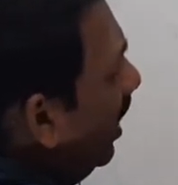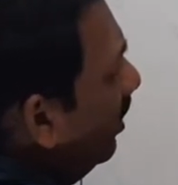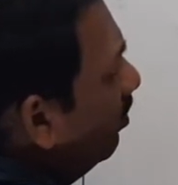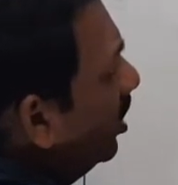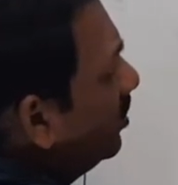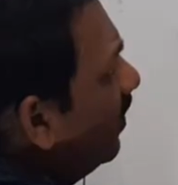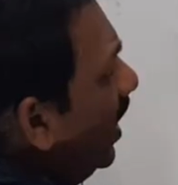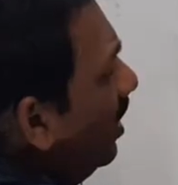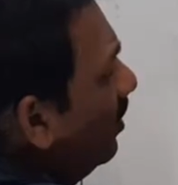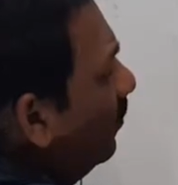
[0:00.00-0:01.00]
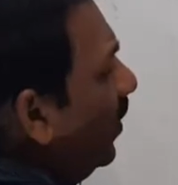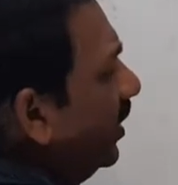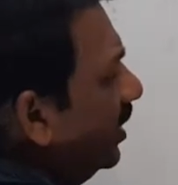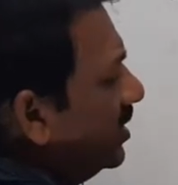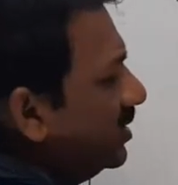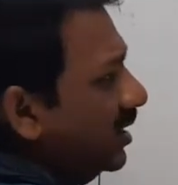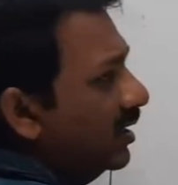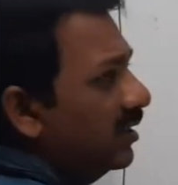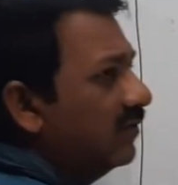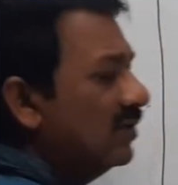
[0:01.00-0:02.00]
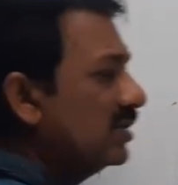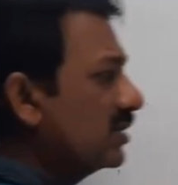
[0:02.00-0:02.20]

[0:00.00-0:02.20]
language by final state,